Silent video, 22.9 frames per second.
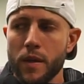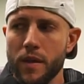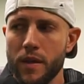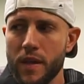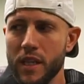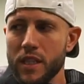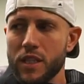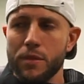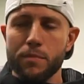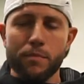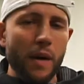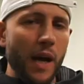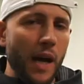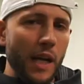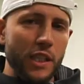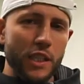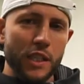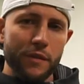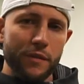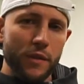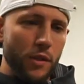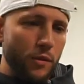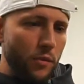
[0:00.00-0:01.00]
this
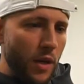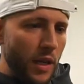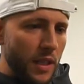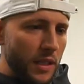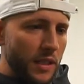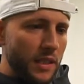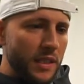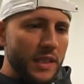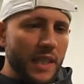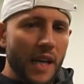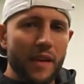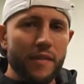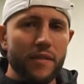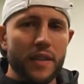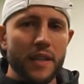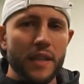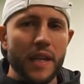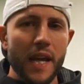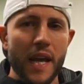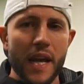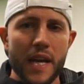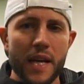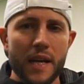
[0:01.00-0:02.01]
much, if you're running
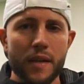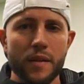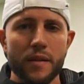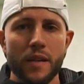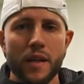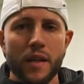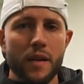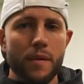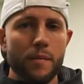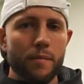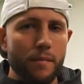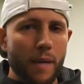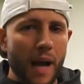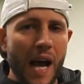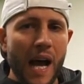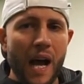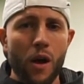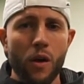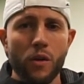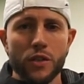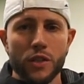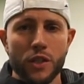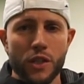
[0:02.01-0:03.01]
7-8
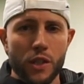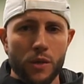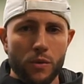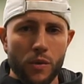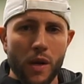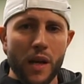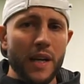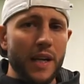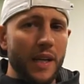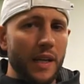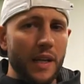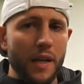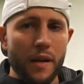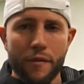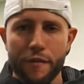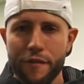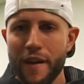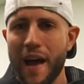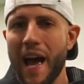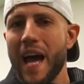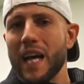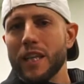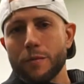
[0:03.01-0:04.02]
miles and you're running at a
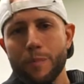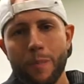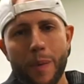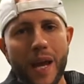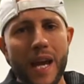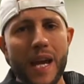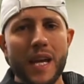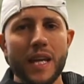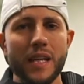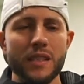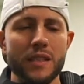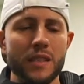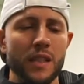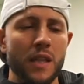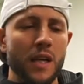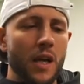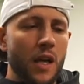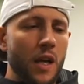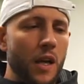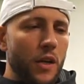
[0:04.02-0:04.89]
fast pace,